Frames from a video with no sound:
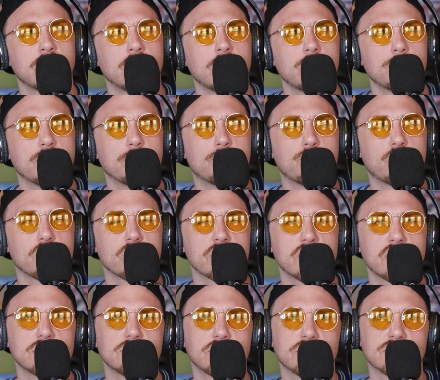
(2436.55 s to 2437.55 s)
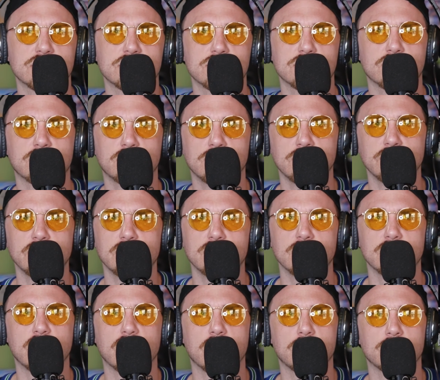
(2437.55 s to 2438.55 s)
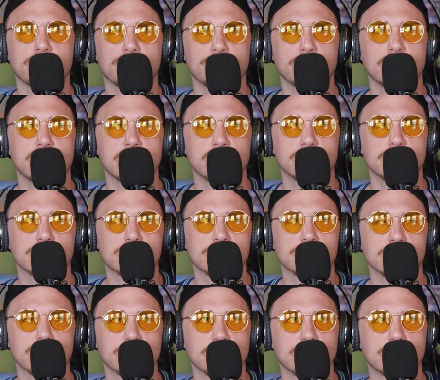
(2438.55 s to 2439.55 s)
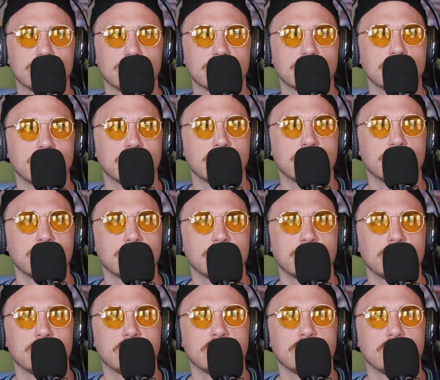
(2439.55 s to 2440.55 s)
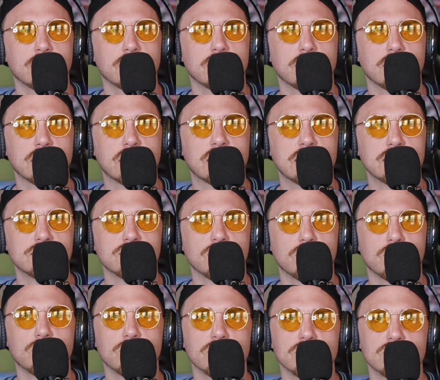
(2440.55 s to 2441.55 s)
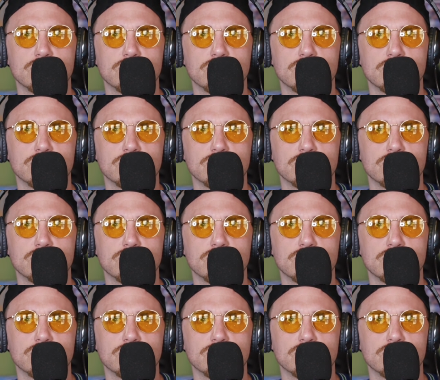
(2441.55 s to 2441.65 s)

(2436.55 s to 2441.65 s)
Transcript: But Poirier looks clean and healthy. He looks like he's always